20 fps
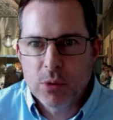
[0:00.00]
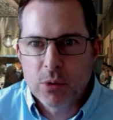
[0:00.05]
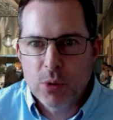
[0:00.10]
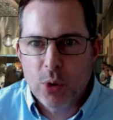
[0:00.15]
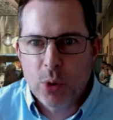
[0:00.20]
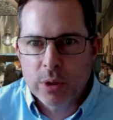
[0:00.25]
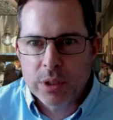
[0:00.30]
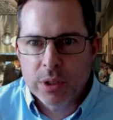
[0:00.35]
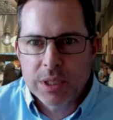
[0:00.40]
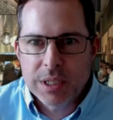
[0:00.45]

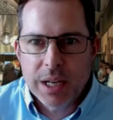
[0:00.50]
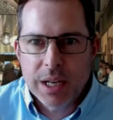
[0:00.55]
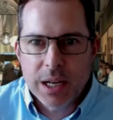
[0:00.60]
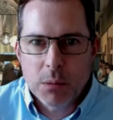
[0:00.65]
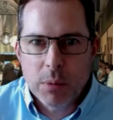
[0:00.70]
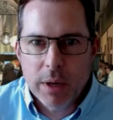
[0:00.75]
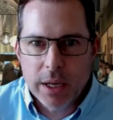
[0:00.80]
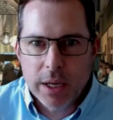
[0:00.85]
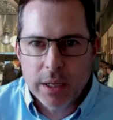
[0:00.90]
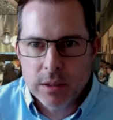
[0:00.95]
loyalty
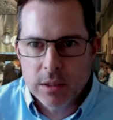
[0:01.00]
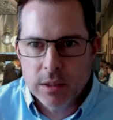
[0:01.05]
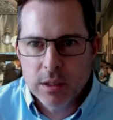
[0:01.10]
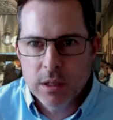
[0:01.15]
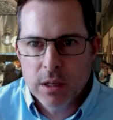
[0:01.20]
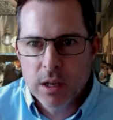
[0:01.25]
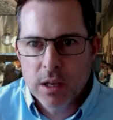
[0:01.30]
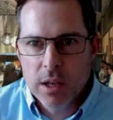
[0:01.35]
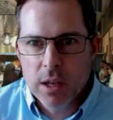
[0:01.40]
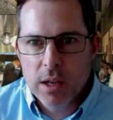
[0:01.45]

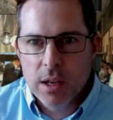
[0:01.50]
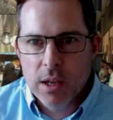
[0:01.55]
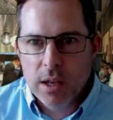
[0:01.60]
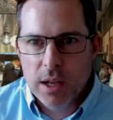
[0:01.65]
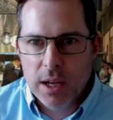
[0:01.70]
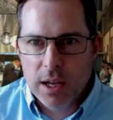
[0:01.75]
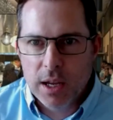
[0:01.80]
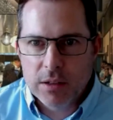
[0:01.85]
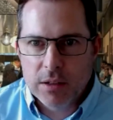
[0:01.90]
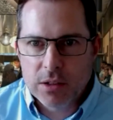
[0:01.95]
database,
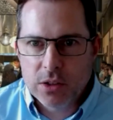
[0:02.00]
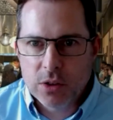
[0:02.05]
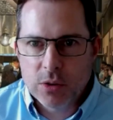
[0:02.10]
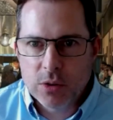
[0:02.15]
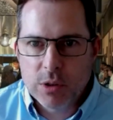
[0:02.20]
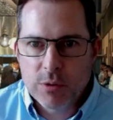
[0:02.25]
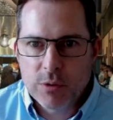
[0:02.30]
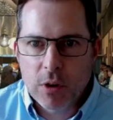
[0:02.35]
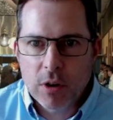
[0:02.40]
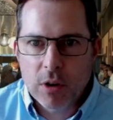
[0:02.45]
and so
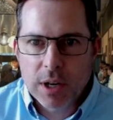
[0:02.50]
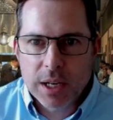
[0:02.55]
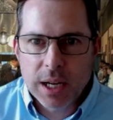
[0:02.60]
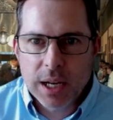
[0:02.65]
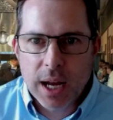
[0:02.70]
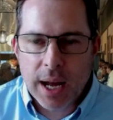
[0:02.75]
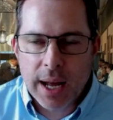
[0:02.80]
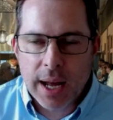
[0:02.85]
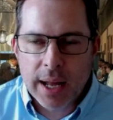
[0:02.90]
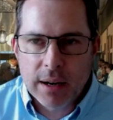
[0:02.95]
you've already
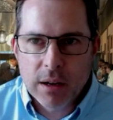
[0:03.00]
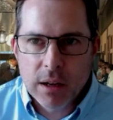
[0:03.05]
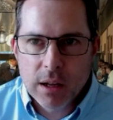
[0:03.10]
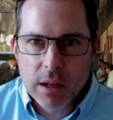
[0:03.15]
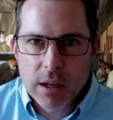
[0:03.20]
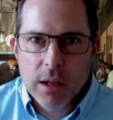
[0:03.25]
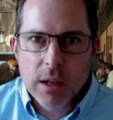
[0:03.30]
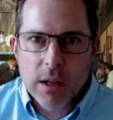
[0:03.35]
got